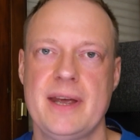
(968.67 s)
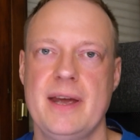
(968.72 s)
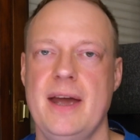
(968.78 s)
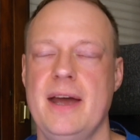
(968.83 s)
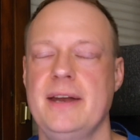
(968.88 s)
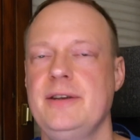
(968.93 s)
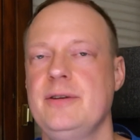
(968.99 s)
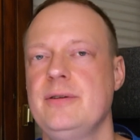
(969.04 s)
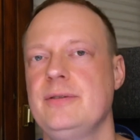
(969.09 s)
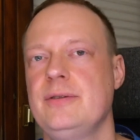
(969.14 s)

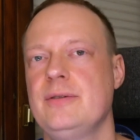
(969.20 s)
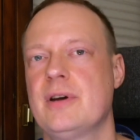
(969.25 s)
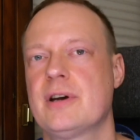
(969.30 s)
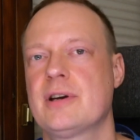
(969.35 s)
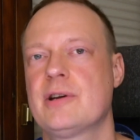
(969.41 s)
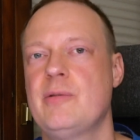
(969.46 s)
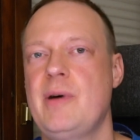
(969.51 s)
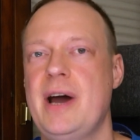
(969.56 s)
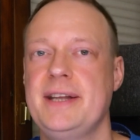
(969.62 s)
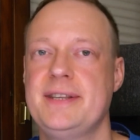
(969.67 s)
And you are
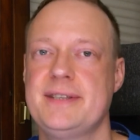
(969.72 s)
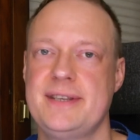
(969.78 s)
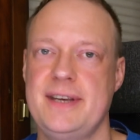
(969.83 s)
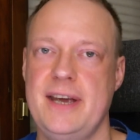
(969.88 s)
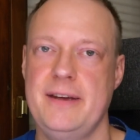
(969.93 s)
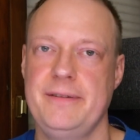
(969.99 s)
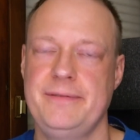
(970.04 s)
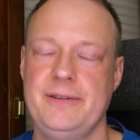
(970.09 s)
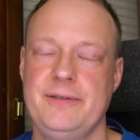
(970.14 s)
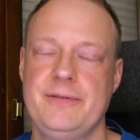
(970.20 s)
quite
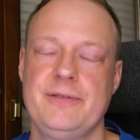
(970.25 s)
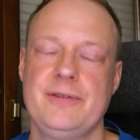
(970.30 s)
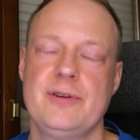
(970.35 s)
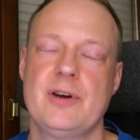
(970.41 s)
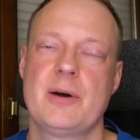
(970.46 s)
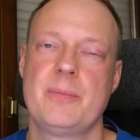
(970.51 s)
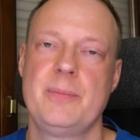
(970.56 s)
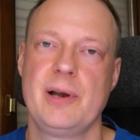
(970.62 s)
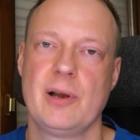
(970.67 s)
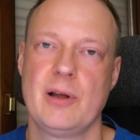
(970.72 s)
safe. If you
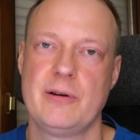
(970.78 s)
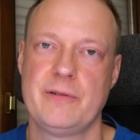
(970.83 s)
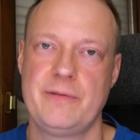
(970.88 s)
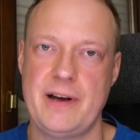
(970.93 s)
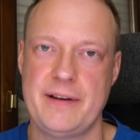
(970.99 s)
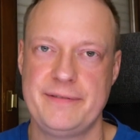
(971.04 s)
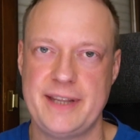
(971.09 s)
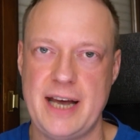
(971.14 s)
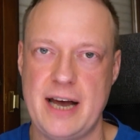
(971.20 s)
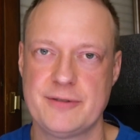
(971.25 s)
are below
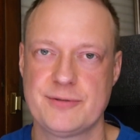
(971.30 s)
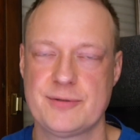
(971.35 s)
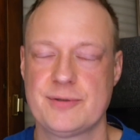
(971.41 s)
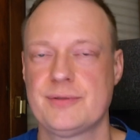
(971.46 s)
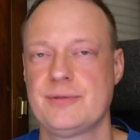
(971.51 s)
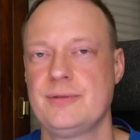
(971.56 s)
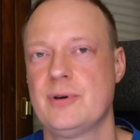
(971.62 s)
5,000,